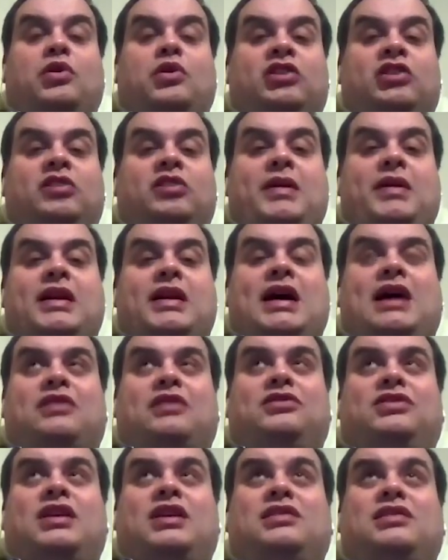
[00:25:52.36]
auto's been out
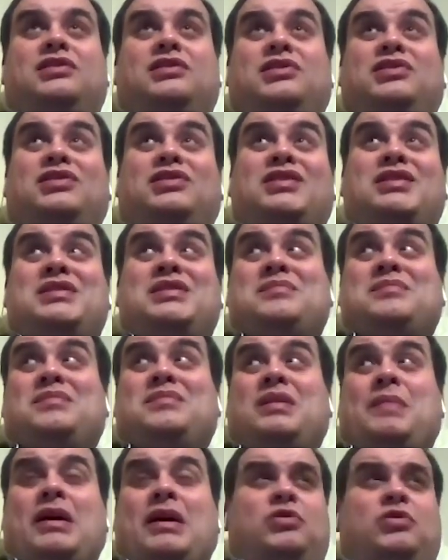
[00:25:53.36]
since
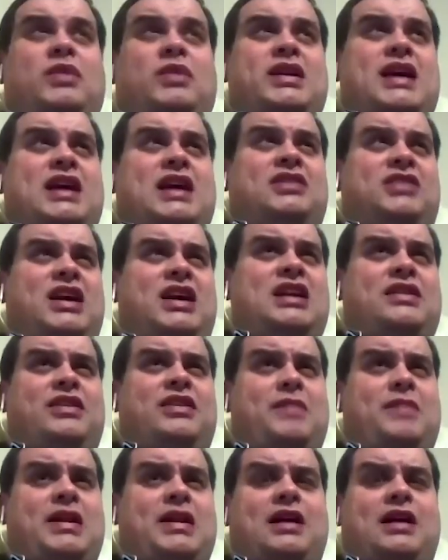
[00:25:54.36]
about 2018.
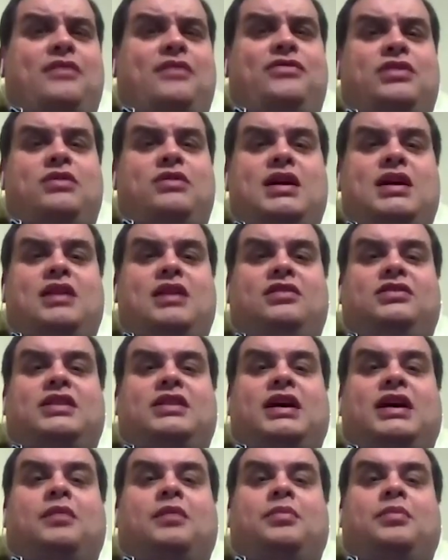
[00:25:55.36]
It's been out a few years now,